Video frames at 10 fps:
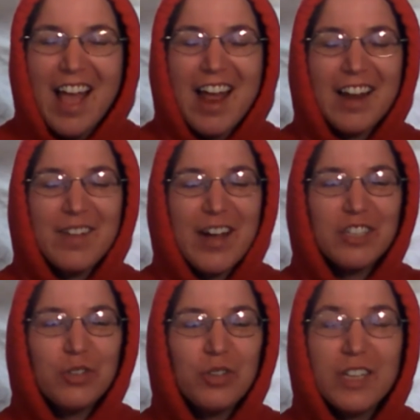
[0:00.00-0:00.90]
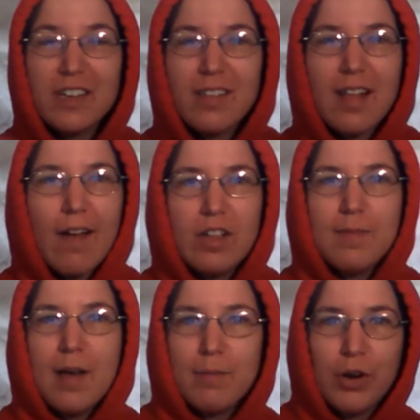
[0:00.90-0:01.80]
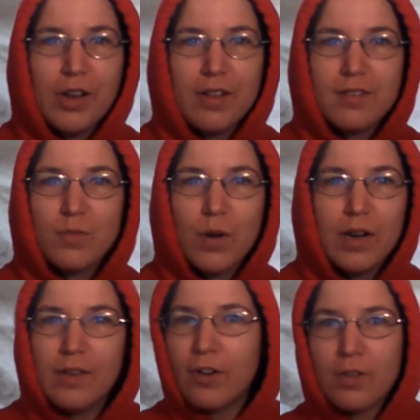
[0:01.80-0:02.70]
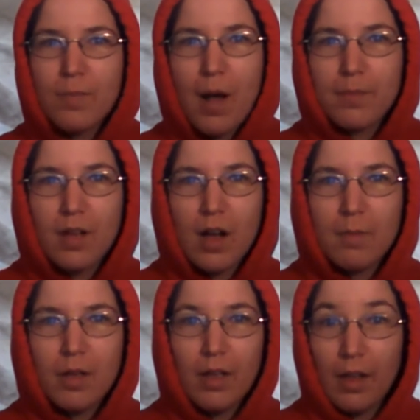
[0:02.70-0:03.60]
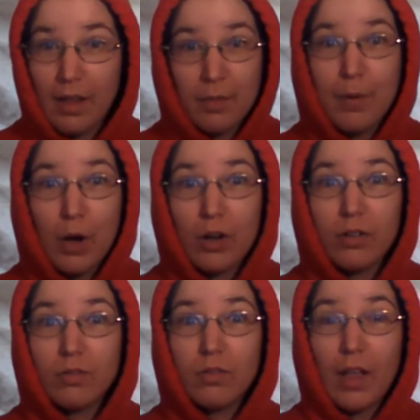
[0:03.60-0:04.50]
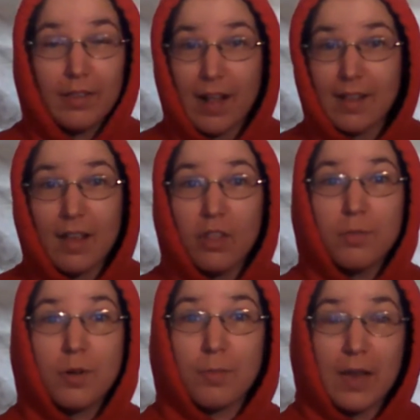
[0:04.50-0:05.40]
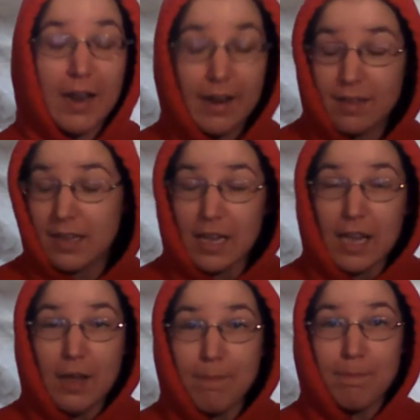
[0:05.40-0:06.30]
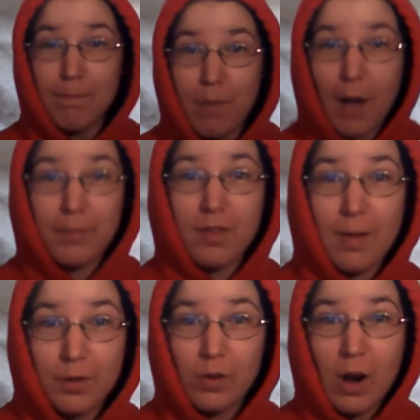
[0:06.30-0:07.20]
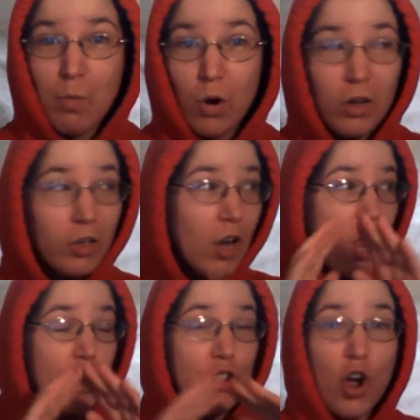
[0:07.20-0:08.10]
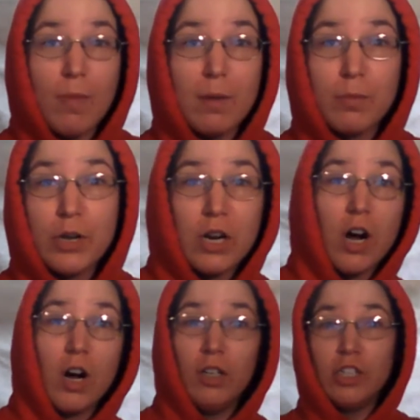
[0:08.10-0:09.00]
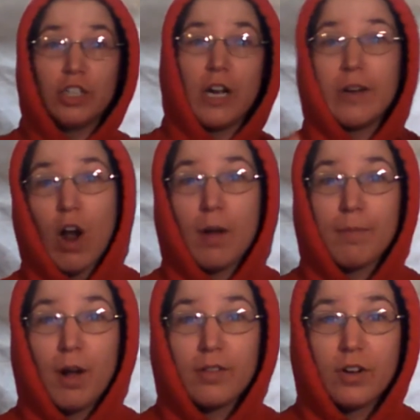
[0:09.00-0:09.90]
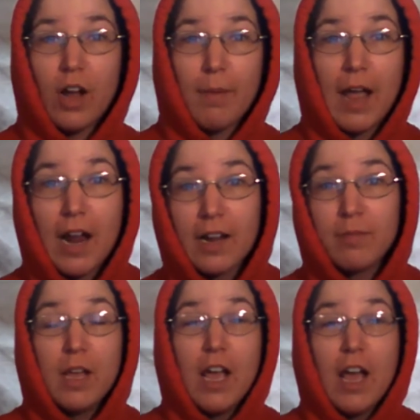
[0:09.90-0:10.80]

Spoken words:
Anyway, Julian doesn't have any memories when he first pops up in the book. Like, that's how the book begins. He pops up in RemWorld, no memory at all, giant rock monster coming at him,